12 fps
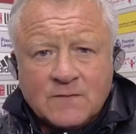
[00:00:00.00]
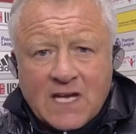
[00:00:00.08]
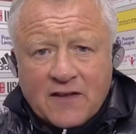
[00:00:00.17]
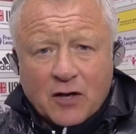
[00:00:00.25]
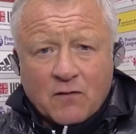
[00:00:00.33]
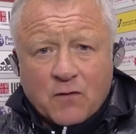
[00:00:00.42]

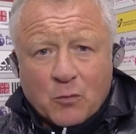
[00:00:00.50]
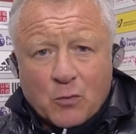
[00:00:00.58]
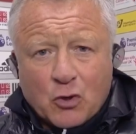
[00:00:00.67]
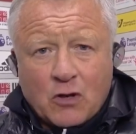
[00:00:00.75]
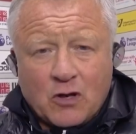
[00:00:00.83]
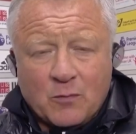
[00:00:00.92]
Yeah, the old
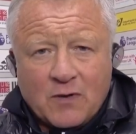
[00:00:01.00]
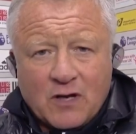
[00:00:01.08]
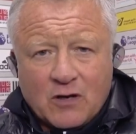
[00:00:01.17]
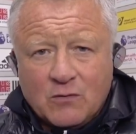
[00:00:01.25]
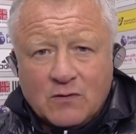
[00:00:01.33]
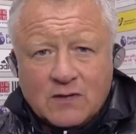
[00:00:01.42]
football club, you
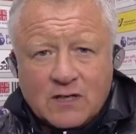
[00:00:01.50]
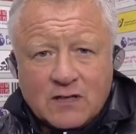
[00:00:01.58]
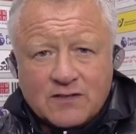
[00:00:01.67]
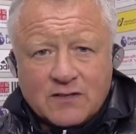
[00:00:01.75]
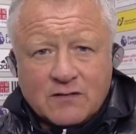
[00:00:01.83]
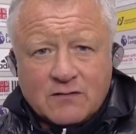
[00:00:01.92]
know,
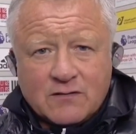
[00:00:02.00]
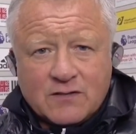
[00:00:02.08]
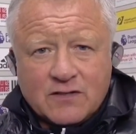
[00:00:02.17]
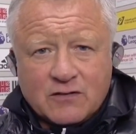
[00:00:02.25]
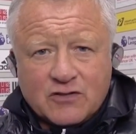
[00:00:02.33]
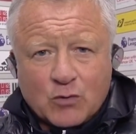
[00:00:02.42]
uh, to,
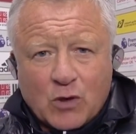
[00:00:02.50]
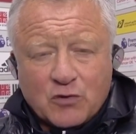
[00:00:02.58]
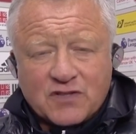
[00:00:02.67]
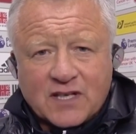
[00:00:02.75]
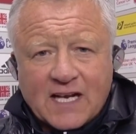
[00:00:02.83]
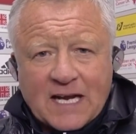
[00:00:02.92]
to, to
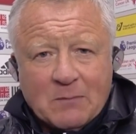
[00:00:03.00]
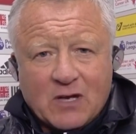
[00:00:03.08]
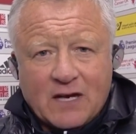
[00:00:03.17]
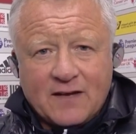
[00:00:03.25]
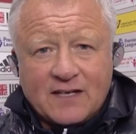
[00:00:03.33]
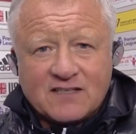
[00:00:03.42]
host a game
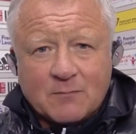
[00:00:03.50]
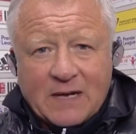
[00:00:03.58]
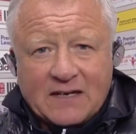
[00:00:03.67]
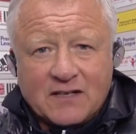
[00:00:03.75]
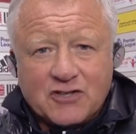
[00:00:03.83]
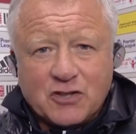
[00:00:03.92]
like this, the
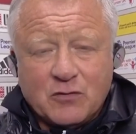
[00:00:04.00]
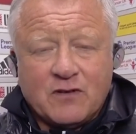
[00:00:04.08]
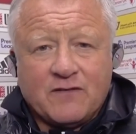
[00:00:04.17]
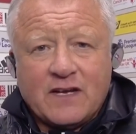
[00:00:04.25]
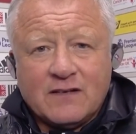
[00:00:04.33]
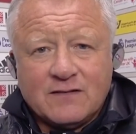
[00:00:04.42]
magnitude
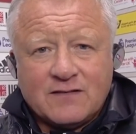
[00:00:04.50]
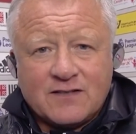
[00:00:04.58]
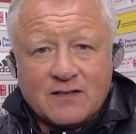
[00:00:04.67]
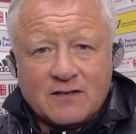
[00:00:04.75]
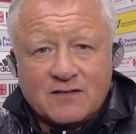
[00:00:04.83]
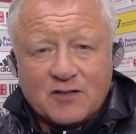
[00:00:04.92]
of it, and
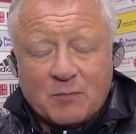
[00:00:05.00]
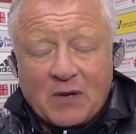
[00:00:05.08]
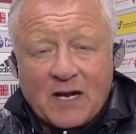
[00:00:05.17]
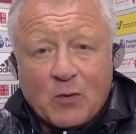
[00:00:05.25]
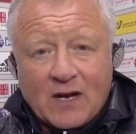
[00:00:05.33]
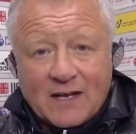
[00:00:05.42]
to, to
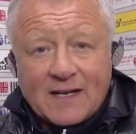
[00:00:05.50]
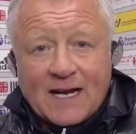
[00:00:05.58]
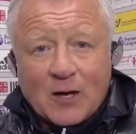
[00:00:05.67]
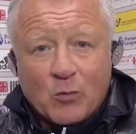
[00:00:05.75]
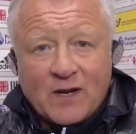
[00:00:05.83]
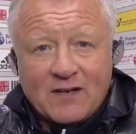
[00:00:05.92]
play well and
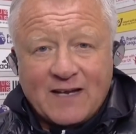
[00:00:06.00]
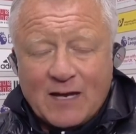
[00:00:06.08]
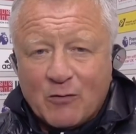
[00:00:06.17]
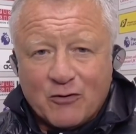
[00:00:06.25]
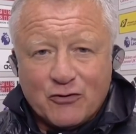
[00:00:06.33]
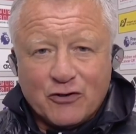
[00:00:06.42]
get a win.
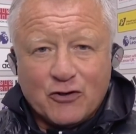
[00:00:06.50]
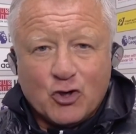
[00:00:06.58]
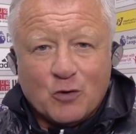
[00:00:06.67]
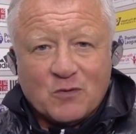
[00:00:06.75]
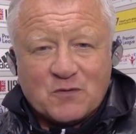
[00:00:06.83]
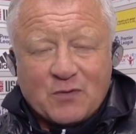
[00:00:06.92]
Yeah, we were under
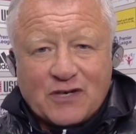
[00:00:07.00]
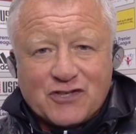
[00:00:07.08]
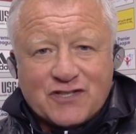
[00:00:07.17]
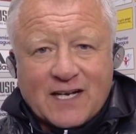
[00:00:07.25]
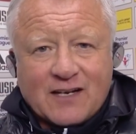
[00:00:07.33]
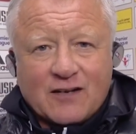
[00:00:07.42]
enormous
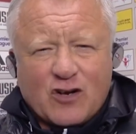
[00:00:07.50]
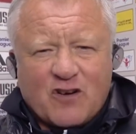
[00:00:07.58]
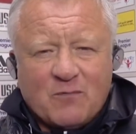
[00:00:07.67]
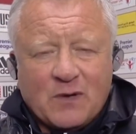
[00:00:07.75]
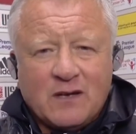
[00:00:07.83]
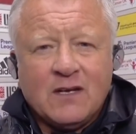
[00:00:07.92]
pressure second
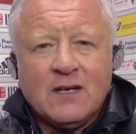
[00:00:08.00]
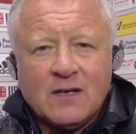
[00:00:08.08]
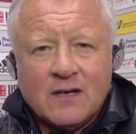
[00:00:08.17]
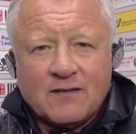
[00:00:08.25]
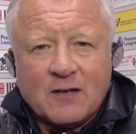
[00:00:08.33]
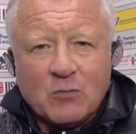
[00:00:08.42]
half, but
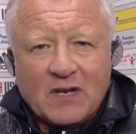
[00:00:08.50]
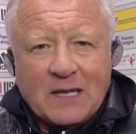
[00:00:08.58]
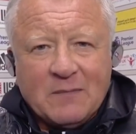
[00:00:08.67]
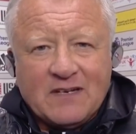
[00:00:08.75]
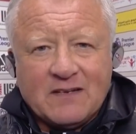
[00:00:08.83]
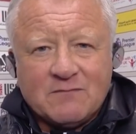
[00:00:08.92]
I think we
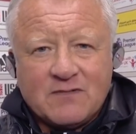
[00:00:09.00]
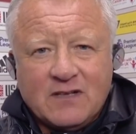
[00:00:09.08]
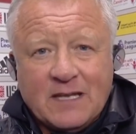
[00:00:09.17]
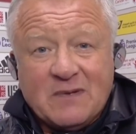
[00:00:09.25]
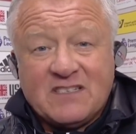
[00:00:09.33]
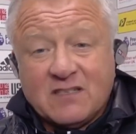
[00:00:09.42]
limited,
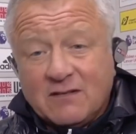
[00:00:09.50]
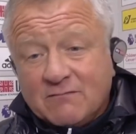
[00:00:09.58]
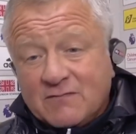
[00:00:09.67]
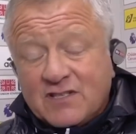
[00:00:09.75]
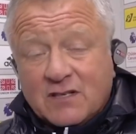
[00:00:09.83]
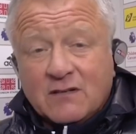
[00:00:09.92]
limited
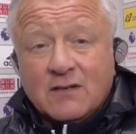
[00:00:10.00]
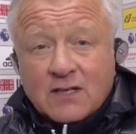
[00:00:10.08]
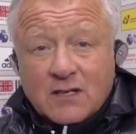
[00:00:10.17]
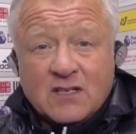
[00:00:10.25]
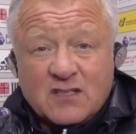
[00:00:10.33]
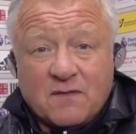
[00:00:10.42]
them to,
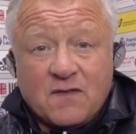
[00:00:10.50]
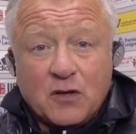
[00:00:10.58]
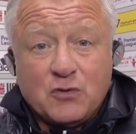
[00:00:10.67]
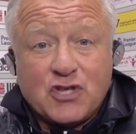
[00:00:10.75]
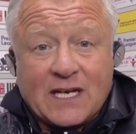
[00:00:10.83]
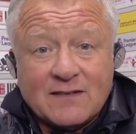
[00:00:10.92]
to
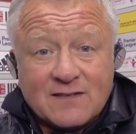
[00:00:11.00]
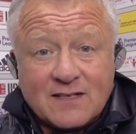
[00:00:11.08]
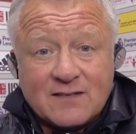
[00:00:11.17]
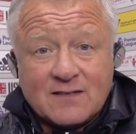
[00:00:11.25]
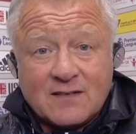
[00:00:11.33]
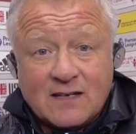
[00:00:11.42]
few
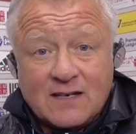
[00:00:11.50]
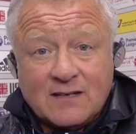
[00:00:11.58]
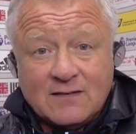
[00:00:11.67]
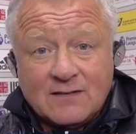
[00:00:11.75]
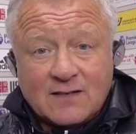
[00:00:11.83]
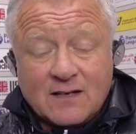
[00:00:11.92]
chances.
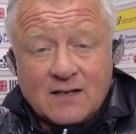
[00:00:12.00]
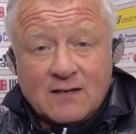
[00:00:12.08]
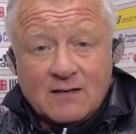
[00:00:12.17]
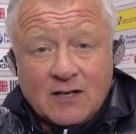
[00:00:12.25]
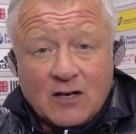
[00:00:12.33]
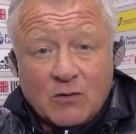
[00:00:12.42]
And,
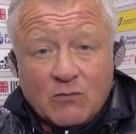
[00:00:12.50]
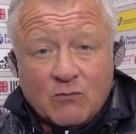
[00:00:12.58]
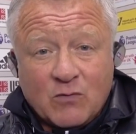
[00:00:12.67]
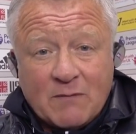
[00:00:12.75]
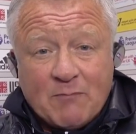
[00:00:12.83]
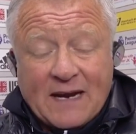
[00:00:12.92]
uh, you know,
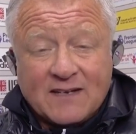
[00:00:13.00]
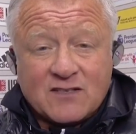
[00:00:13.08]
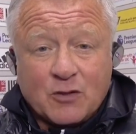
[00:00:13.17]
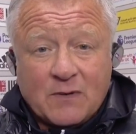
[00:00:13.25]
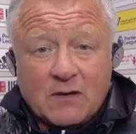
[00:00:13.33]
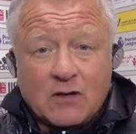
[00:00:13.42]
we
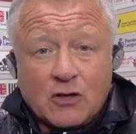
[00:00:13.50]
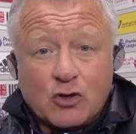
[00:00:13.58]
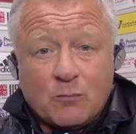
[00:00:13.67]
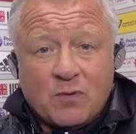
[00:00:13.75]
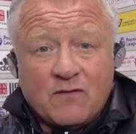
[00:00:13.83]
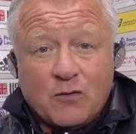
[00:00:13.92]
backed up a, a
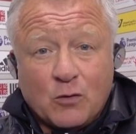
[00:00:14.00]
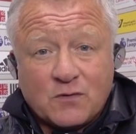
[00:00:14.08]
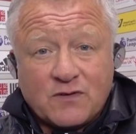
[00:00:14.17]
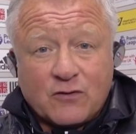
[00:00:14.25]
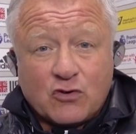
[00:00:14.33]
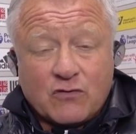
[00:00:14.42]
good
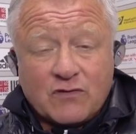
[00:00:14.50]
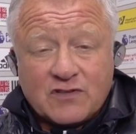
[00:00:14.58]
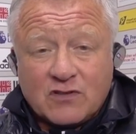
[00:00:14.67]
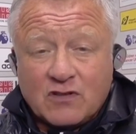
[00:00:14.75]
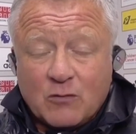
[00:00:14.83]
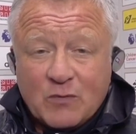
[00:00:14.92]
performance with a good
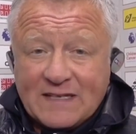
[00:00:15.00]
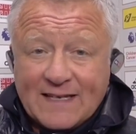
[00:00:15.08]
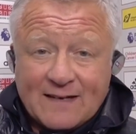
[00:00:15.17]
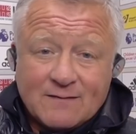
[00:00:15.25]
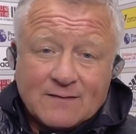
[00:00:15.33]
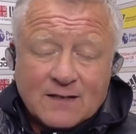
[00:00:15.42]
result, and we
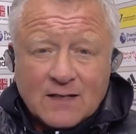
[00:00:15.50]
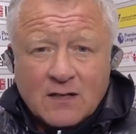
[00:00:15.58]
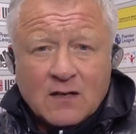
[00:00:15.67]
didn't